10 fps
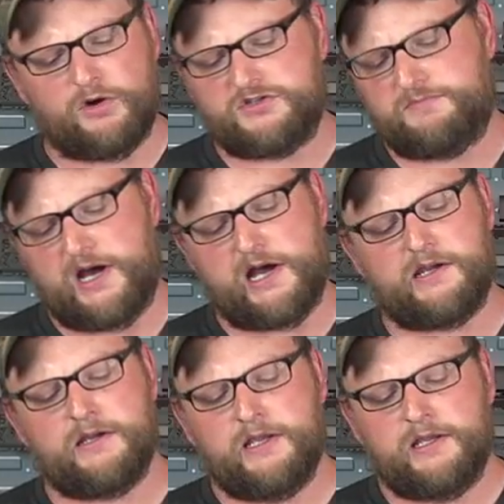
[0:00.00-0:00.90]
what you
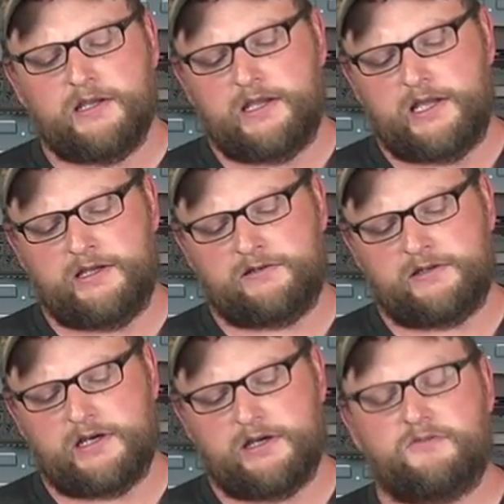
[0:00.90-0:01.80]
buy, and
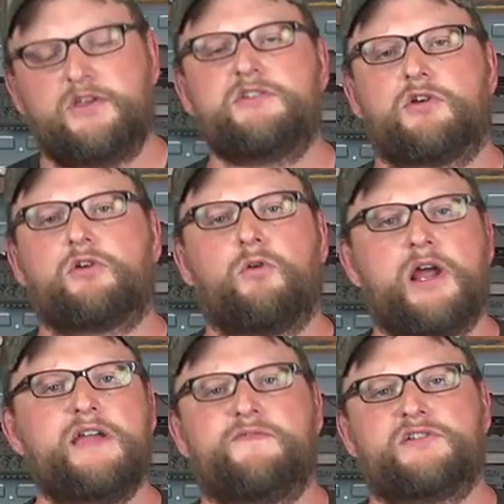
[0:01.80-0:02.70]
these are
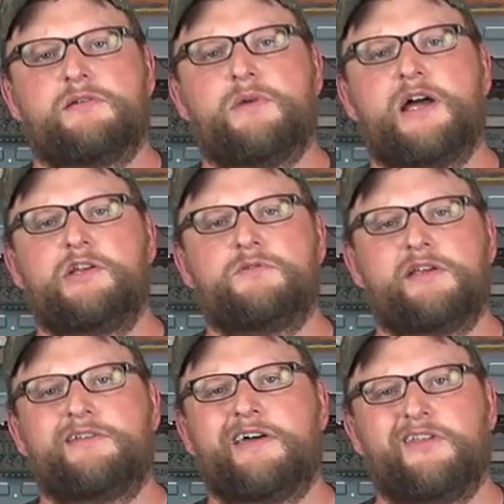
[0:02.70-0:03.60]
great for somebody who
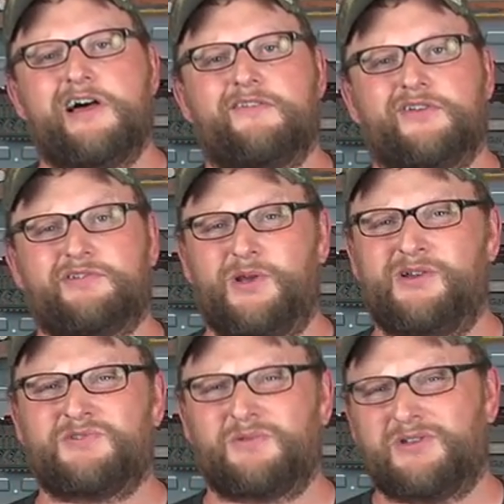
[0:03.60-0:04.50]
doesn't have a lot of
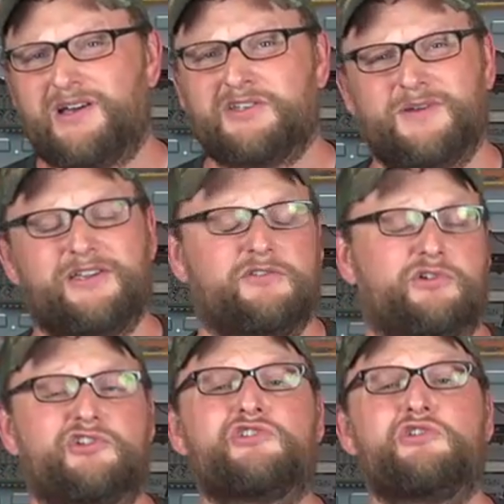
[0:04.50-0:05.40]
experience with guns because
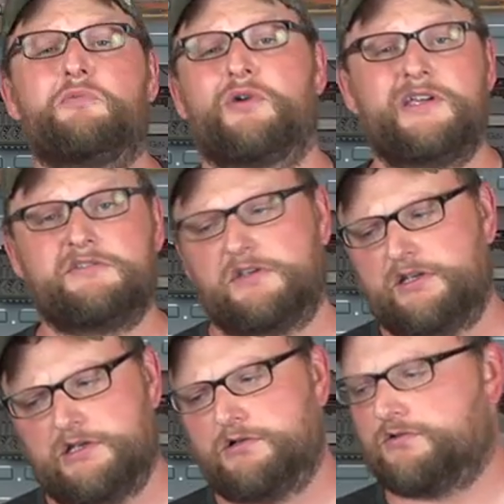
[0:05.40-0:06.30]
they're super easy to
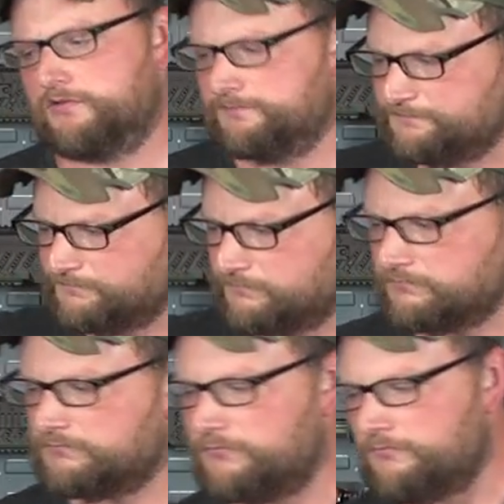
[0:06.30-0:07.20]
use.
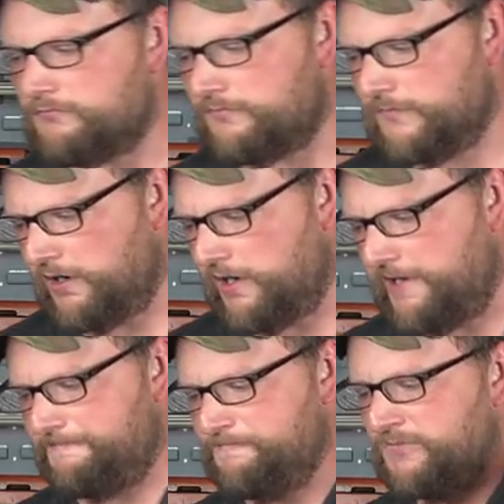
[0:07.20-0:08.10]
All
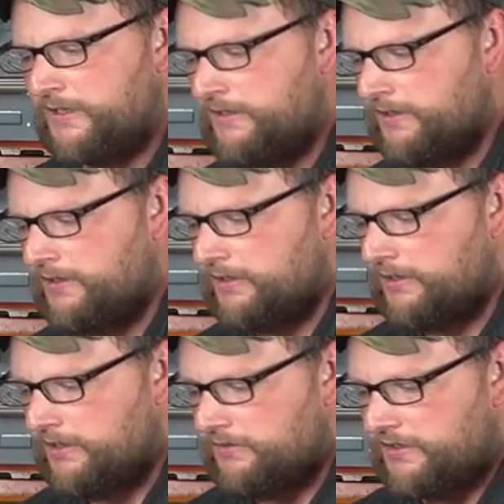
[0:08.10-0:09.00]
right.
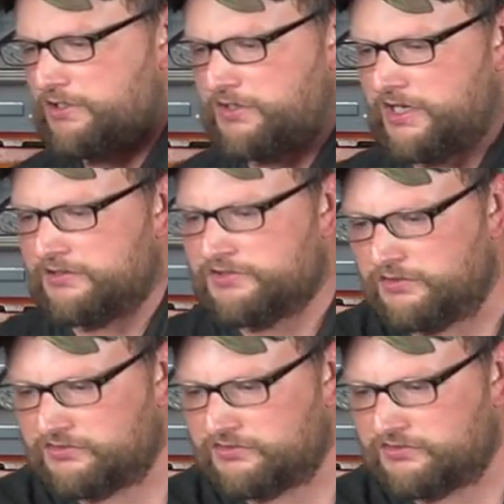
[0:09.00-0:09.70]
Then you get into a